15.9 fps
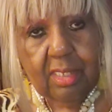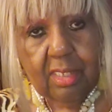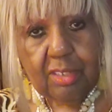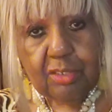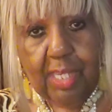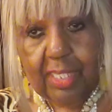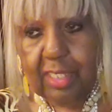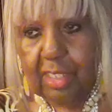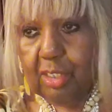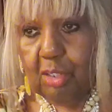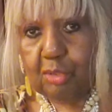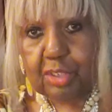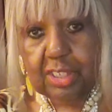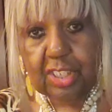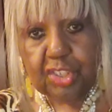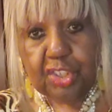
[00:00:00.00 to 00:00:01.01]
So I can go
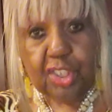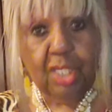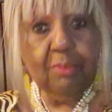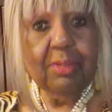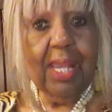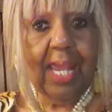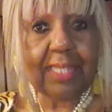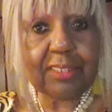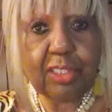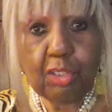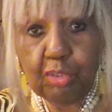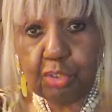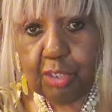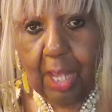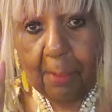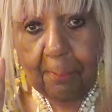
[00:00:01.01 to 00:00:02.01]
to the gym. I
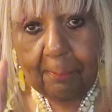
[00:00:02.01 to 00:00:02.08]
told you